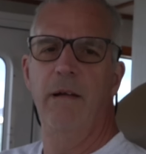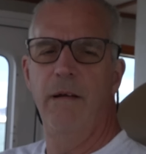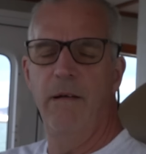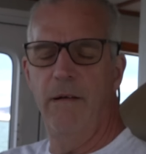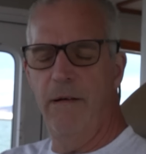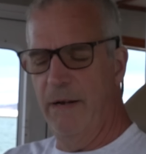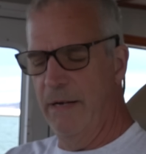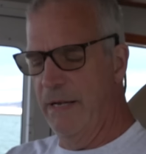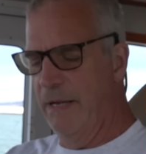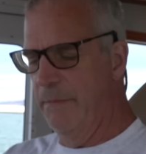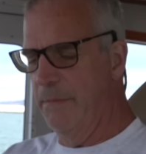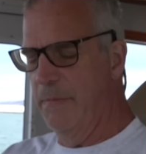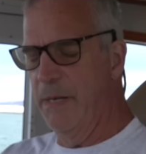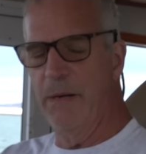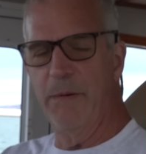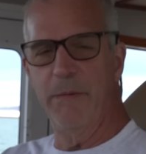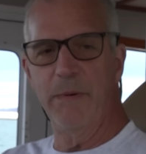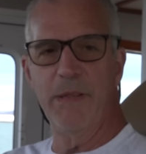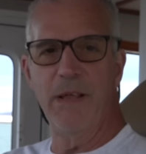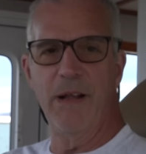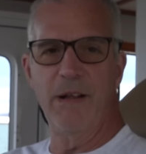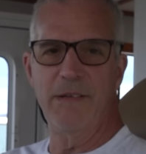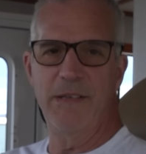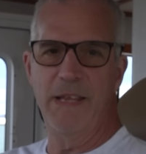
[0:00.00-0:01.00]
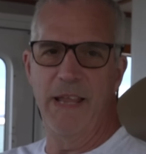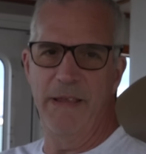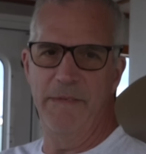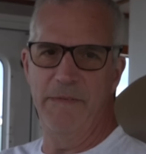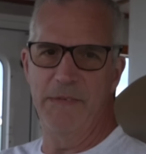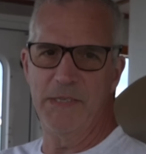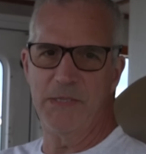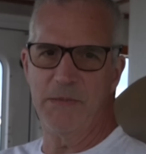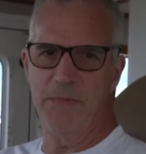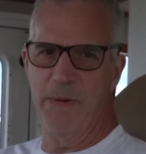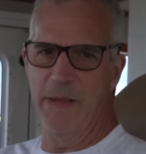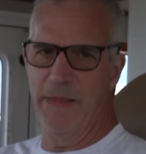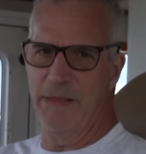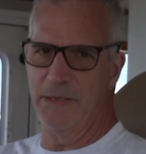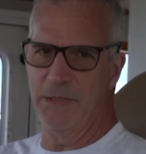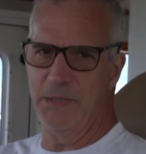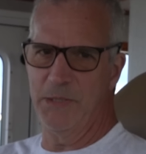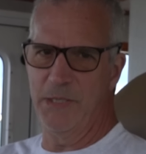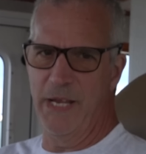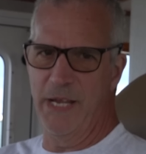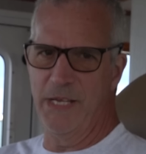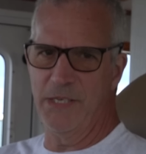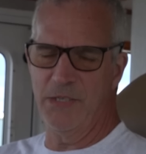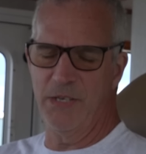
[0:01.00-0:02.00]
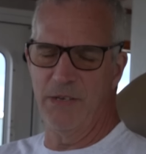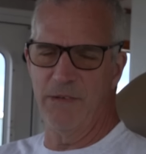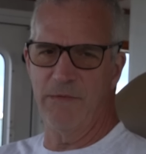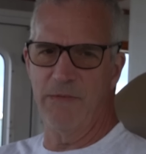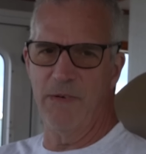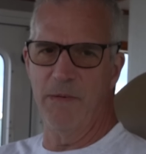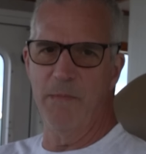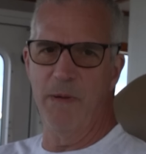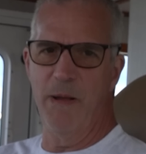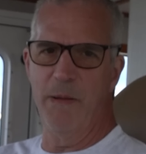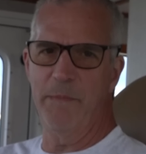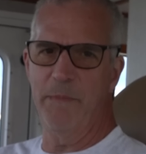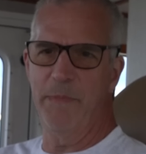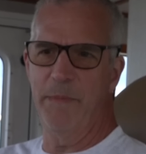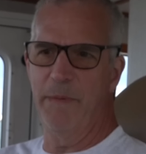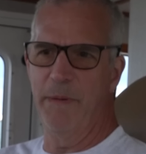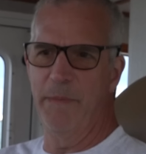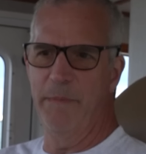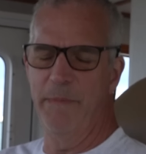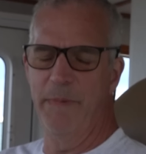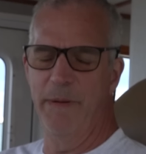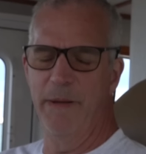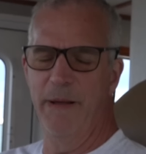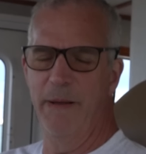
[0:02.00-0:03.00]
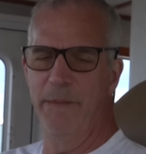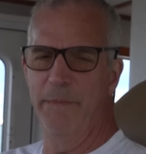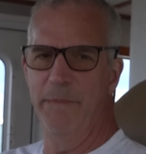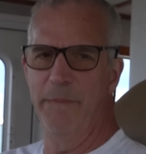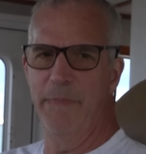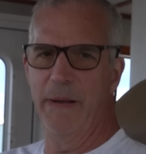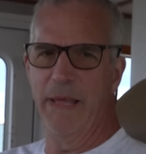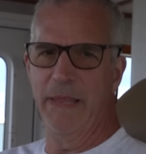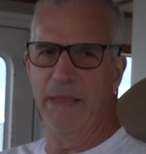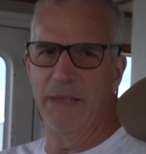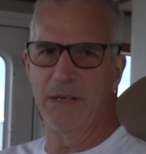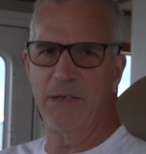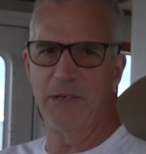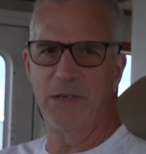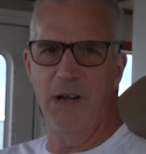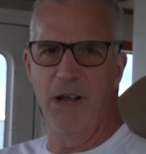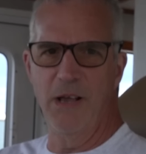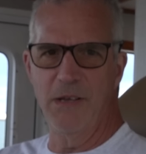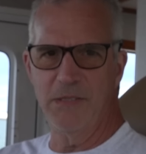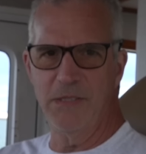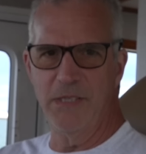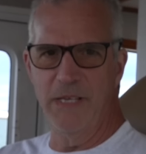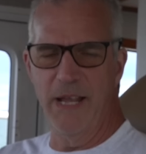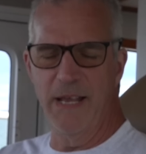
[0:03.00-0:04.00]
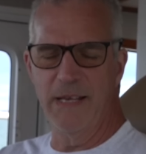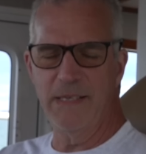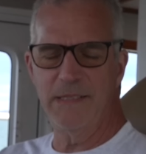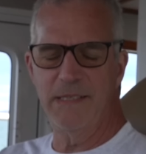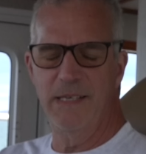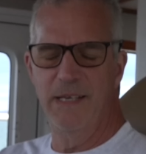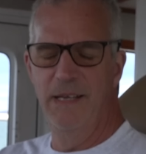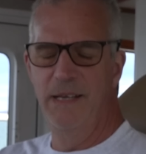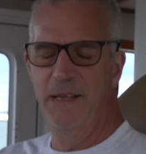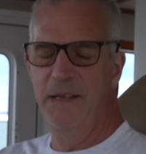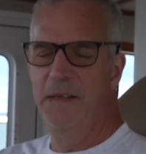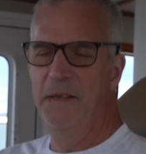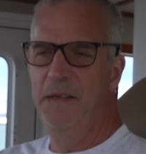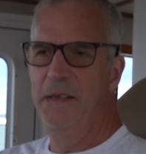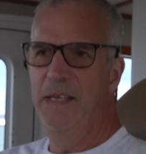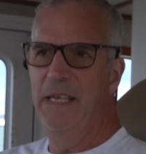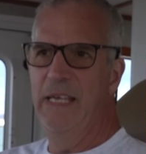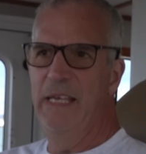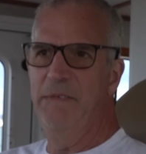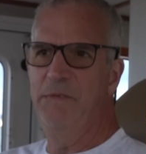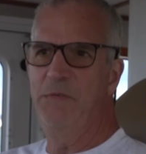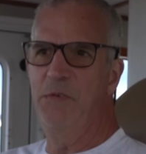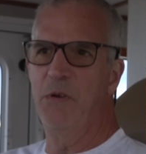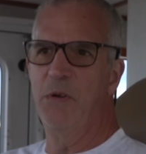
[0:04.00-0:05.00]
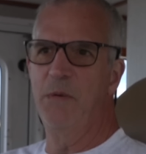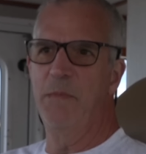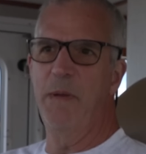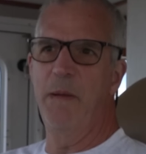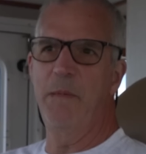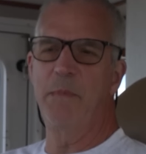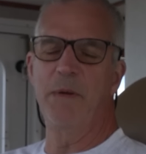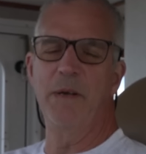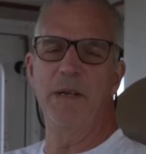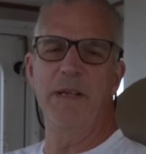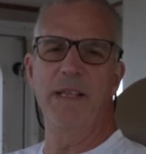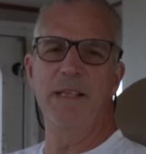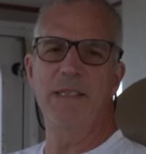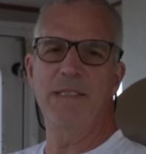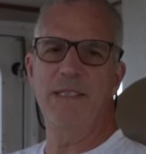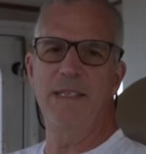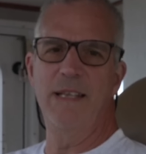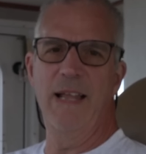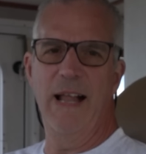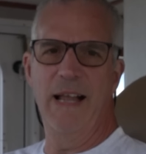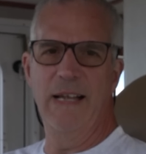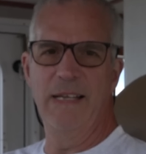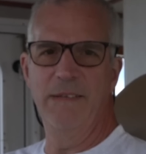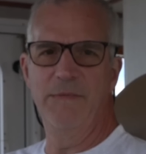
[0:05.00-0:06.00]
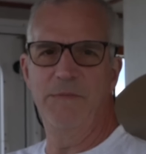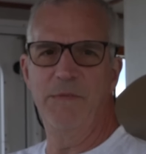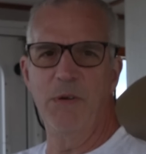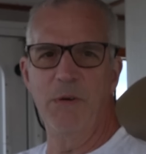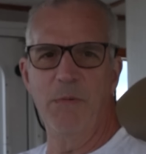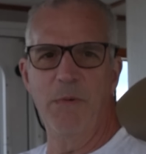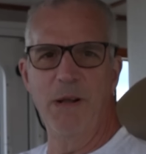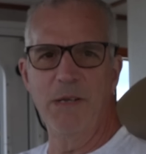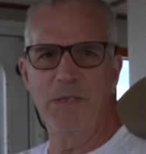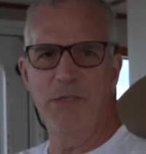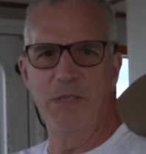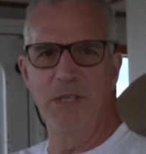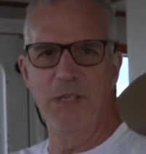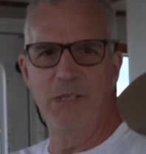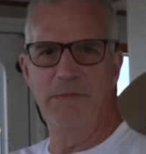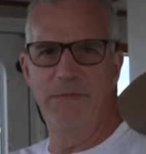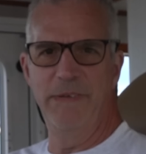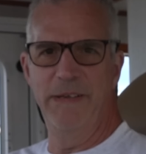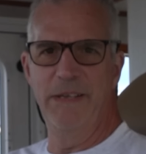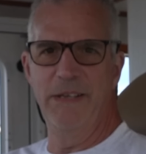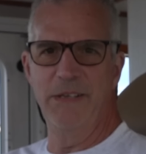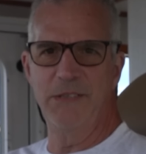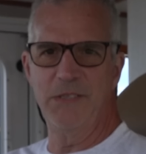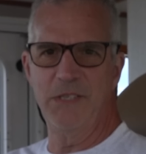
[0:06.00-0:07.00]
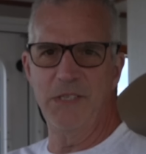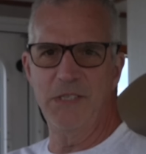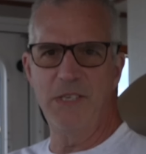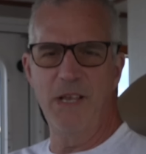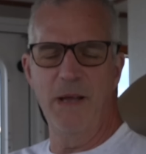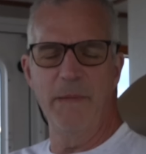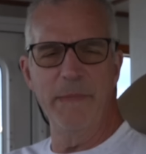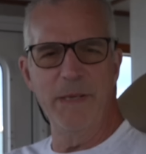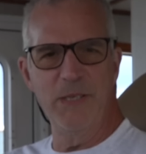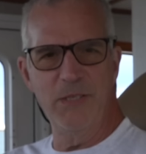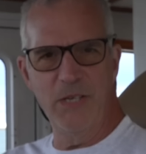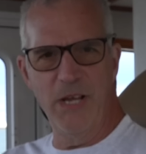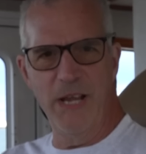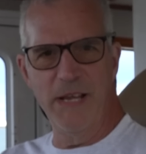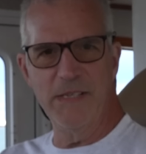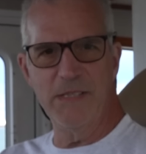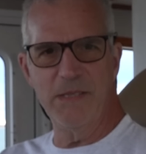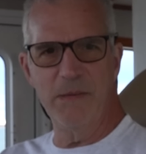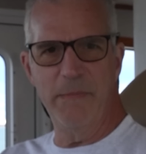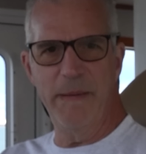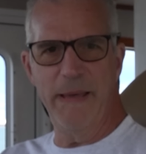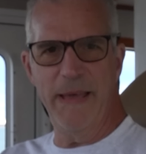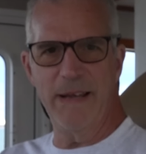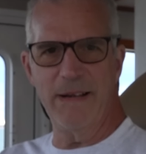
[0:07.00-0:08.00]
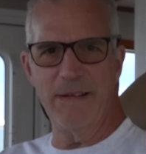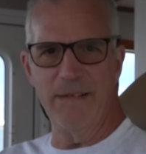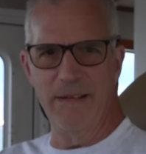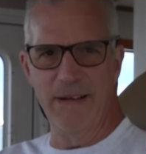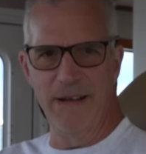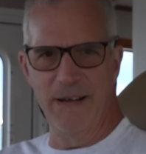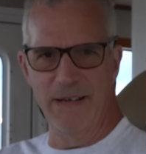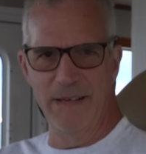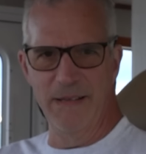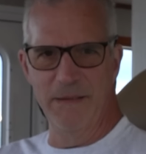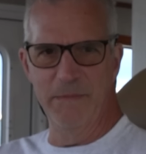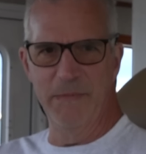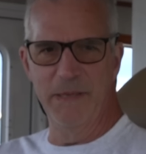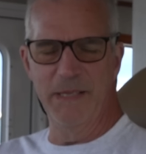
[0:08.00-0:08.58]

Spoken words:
All right, I'm here with our Davis weather station from up by the crow's nest. if you remember in Ensenada, if you're watching those videos, you saw me change the battery on it.